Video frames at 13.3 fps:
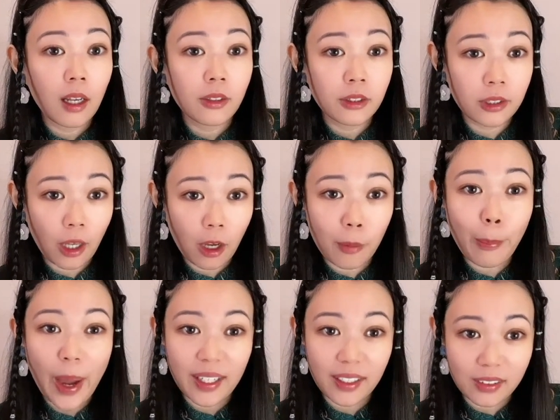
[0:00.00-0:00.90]
So
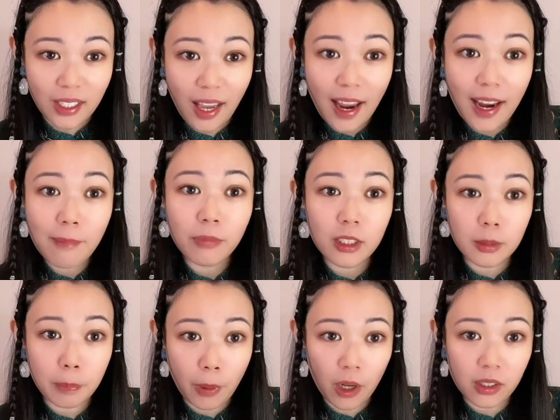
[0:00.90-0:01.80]
by the time
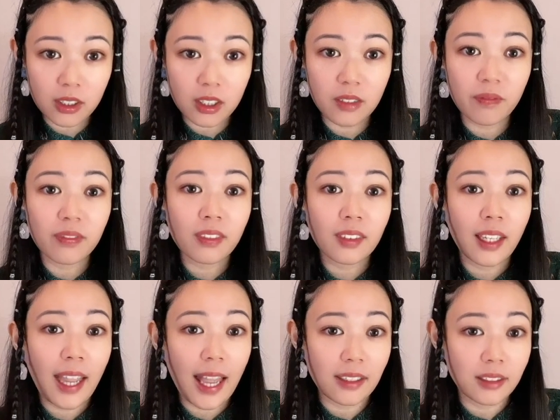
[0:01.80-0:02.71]
this person
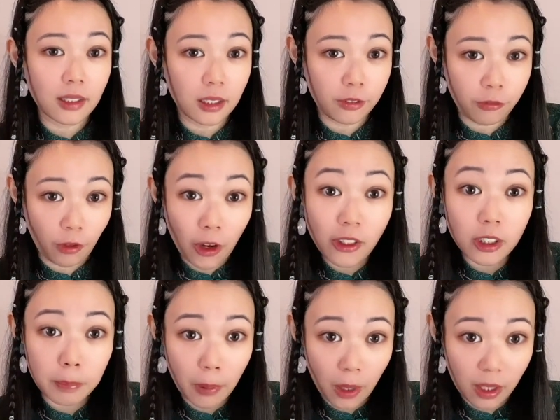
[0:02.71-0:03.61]
has his
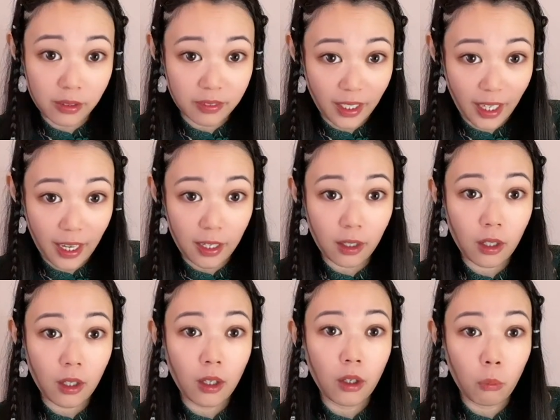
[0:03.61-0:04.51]
first birthday,